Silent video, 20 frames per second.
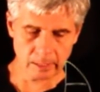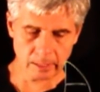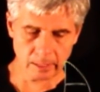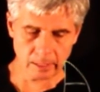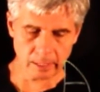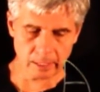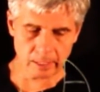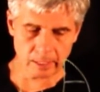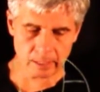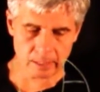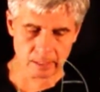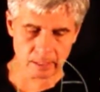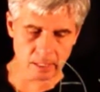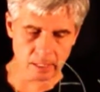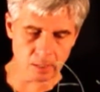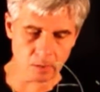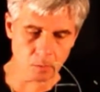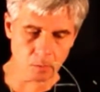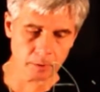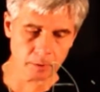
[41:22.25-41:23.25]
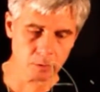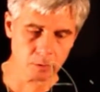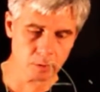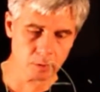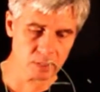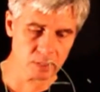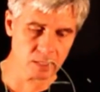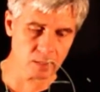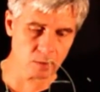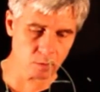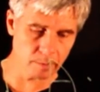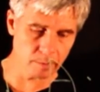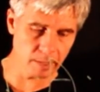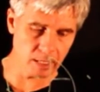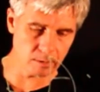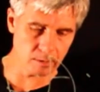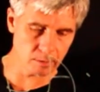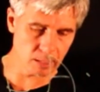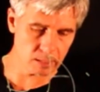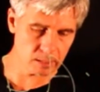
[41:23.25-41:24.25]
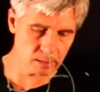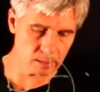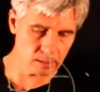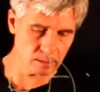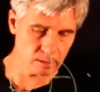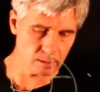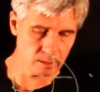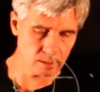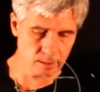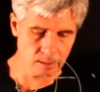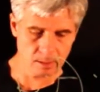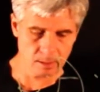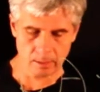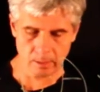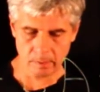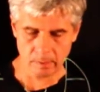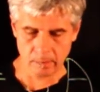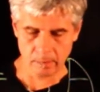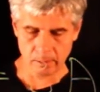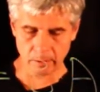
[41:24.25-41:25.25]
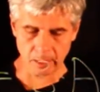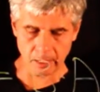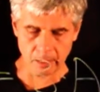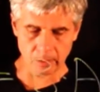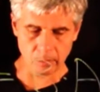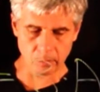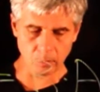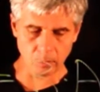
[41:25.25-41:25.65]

is equal to a 0 matrix, right?